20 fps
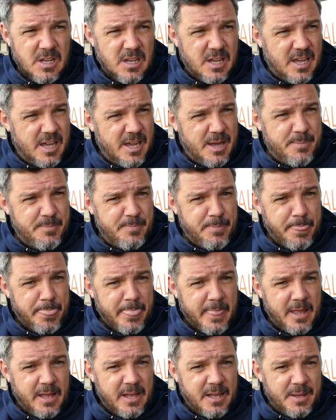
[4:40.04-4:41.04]
at
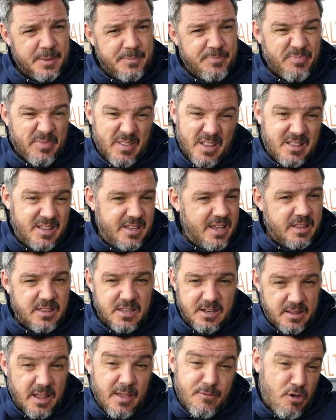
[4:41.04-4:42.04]
the
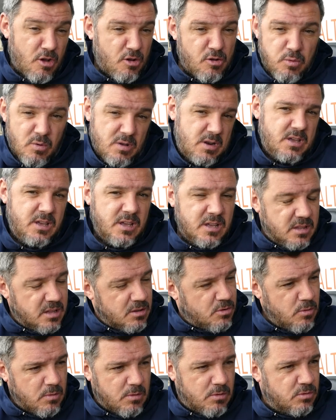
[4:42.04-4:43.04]
end of it, they've got quality.
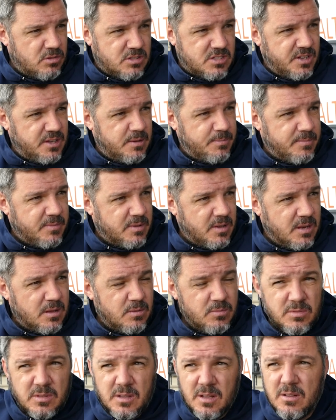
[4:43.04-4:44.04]
They've got a good team, you
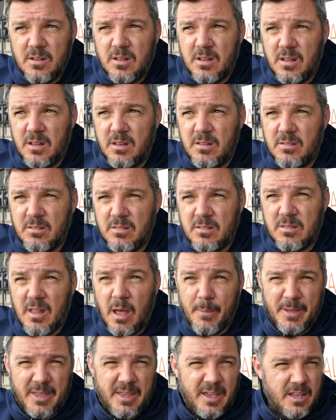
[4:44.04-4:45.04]
know. And
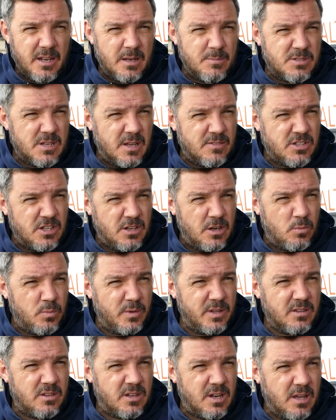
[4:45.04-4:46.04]
they'll be kicking themselves they didn't
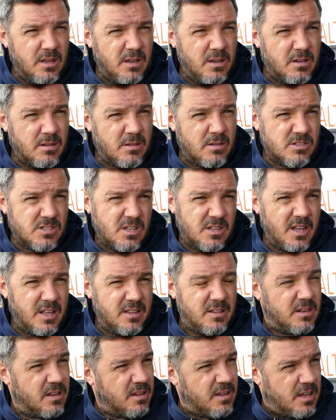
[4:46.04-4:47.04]
win today, because at the
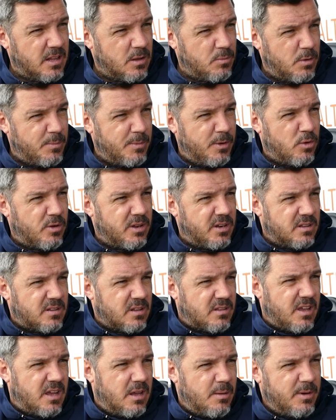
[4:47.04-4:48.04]
end of the day they will be looking at
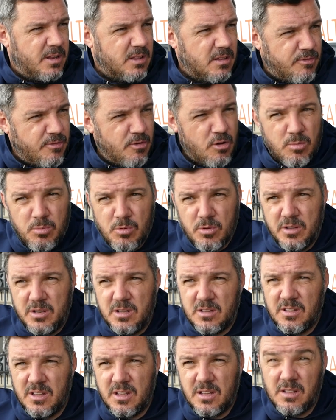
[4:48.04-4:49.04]
the table and the form guide
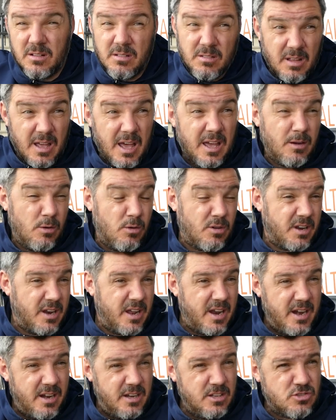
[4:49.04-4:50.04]
and thinking, and looking
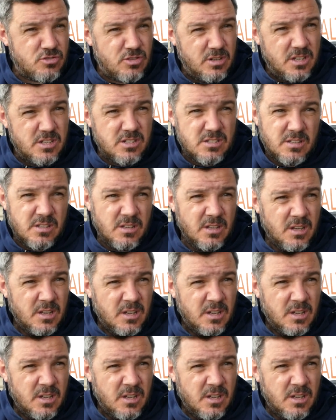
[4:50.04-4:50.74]
at our injury list,